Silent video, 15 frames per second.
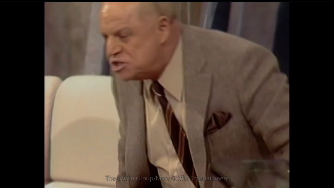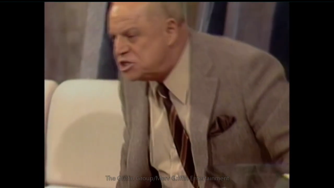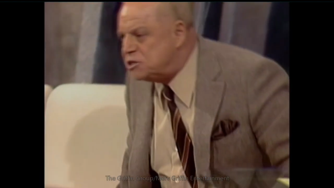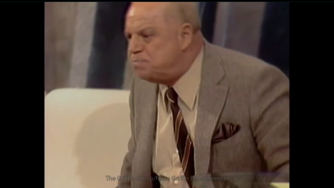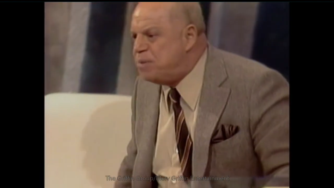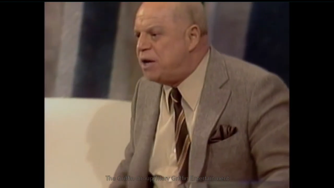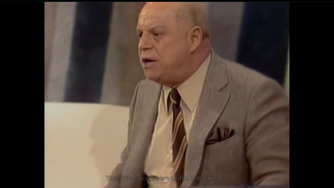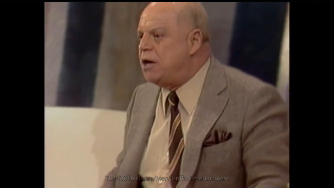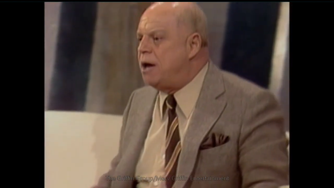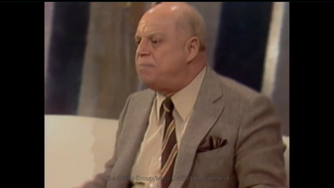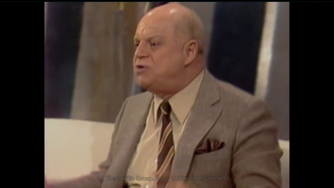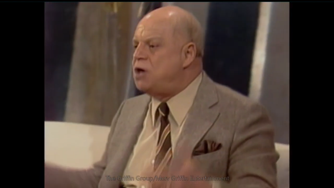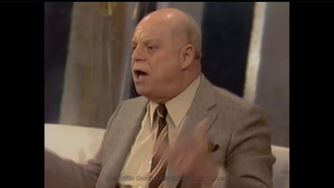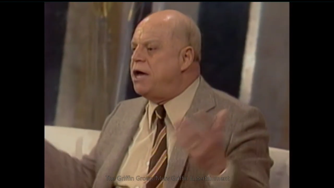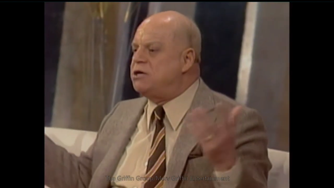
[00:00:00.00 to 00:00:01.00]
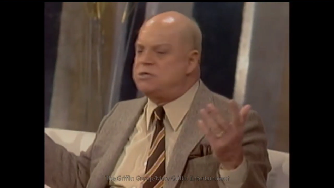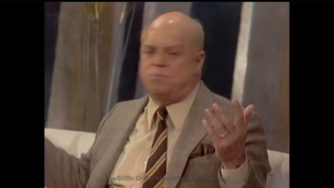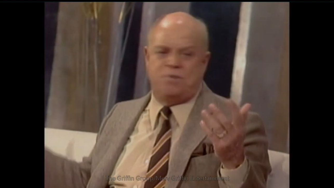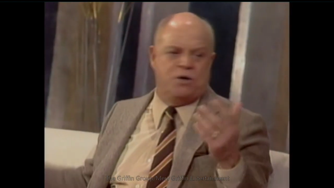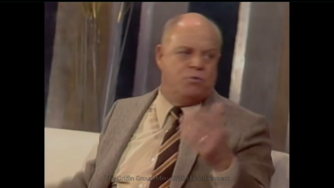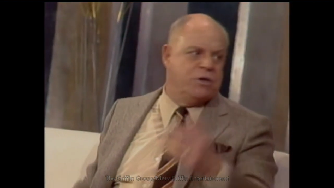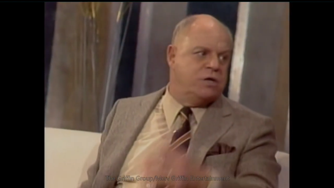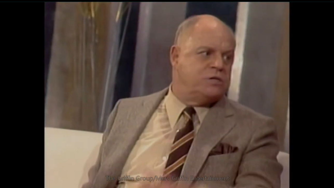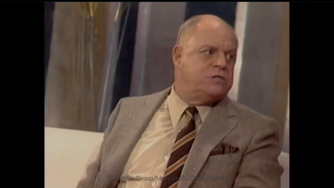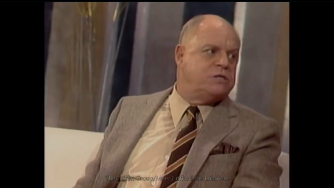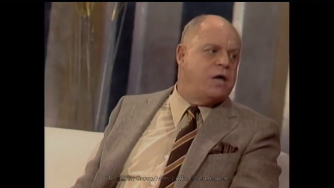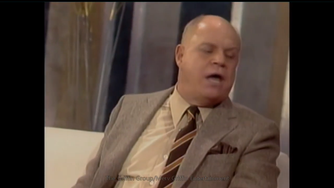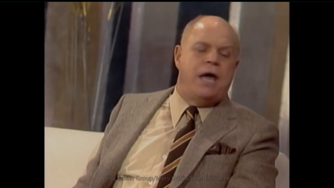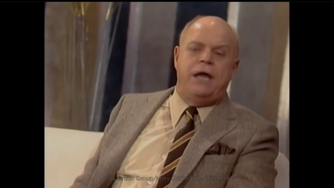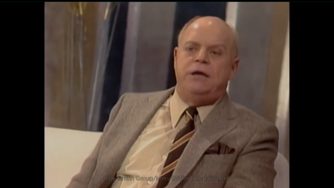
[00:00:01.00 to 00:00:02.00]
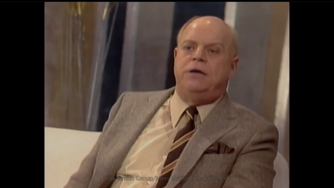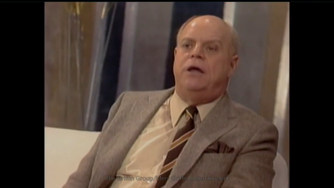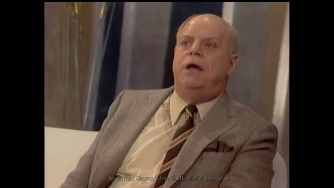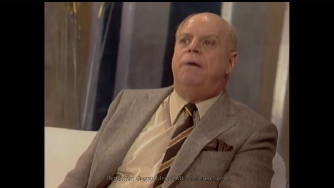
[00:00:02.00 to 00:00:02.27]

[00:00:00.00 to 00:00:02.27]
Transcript: spitting up, dying to be with us. And